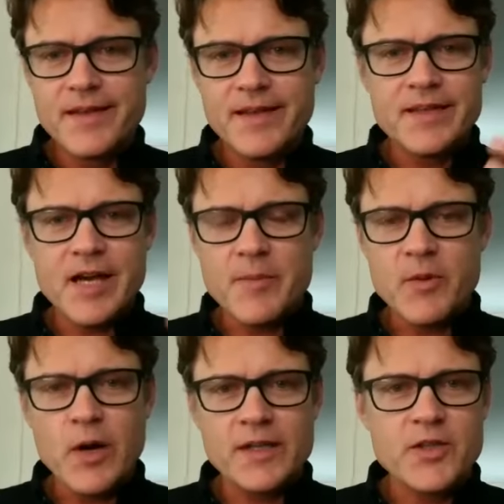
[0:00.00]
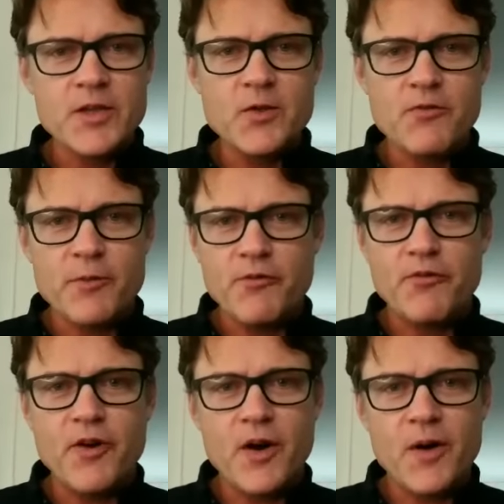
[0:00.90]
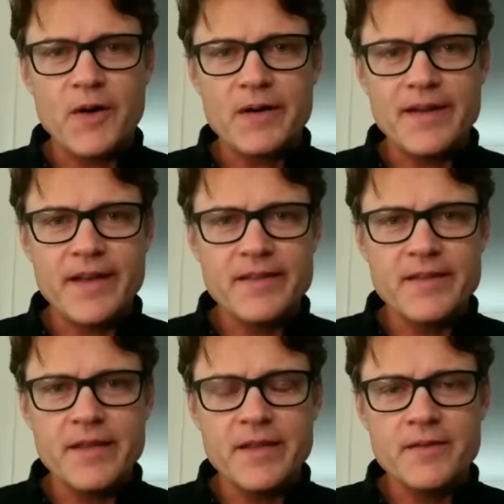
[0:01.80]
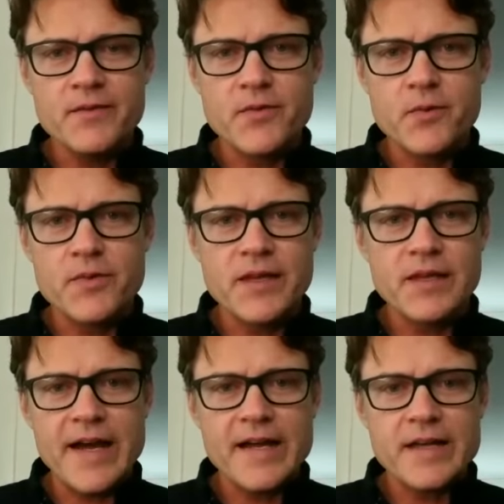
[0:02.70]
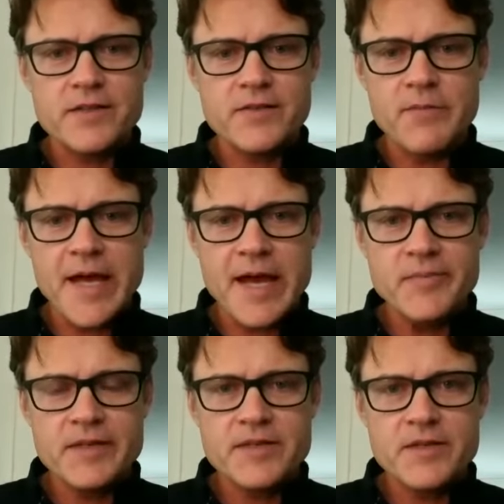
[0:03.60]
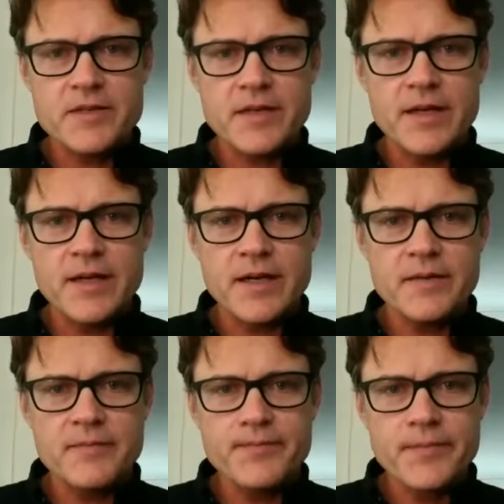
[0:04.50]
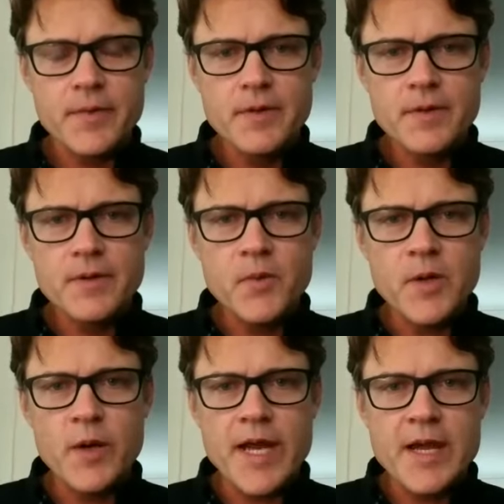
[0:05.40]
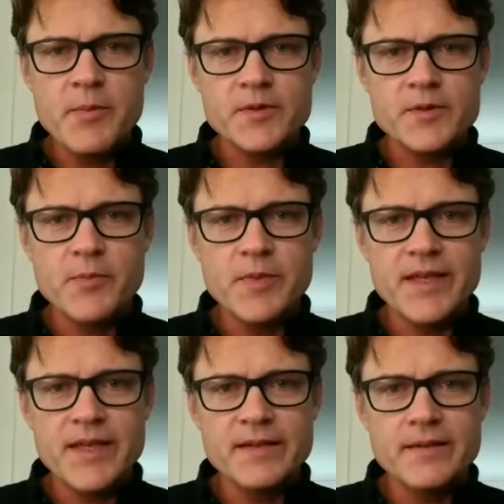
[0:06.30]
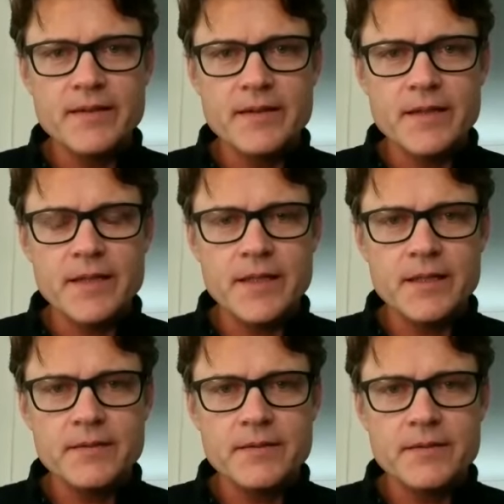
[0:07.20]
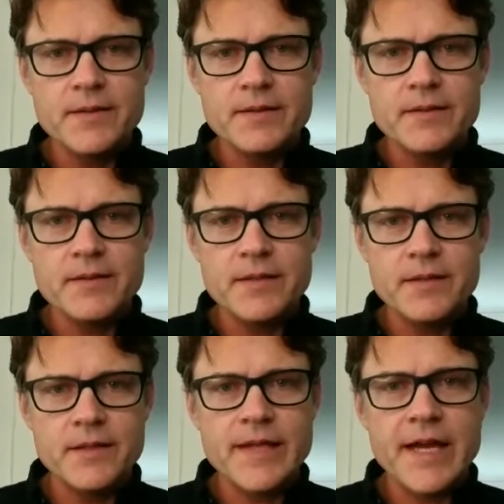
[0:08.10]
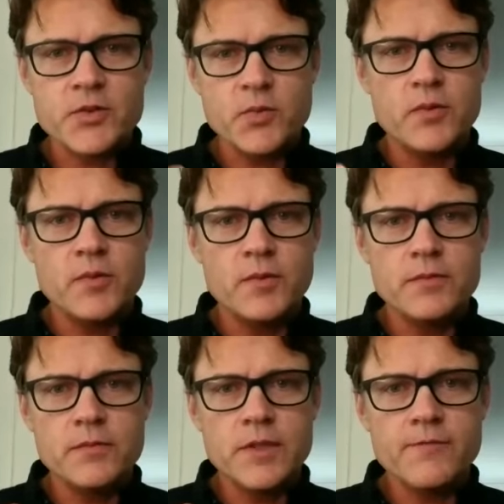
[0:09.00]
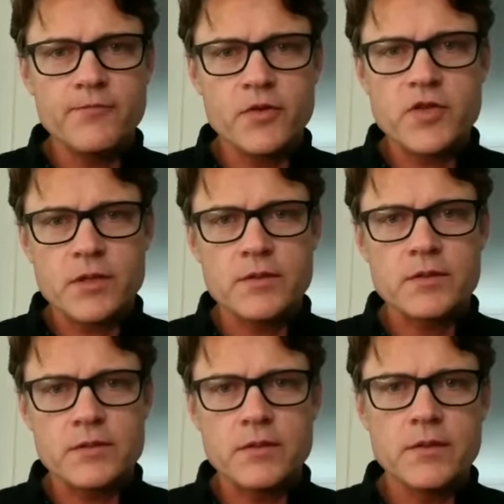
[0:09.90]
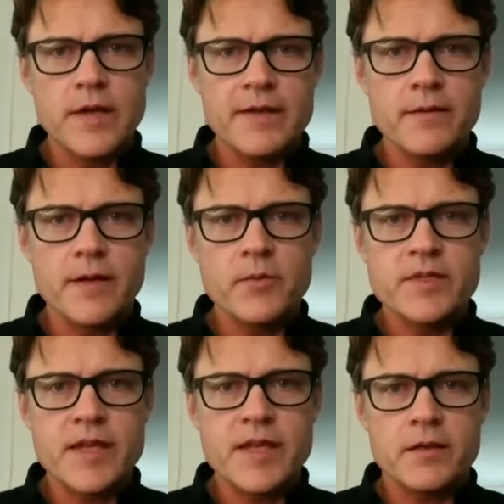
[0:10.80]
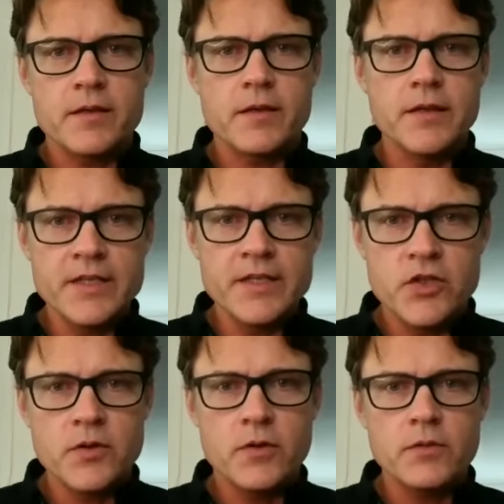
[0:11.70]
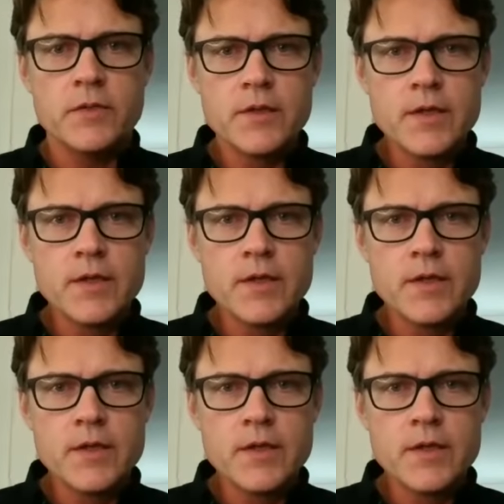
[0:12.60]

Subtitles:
it got me watching you from afar. And then through the Alliance of Baptists, we were able to begin an actual first, I would say, a collegial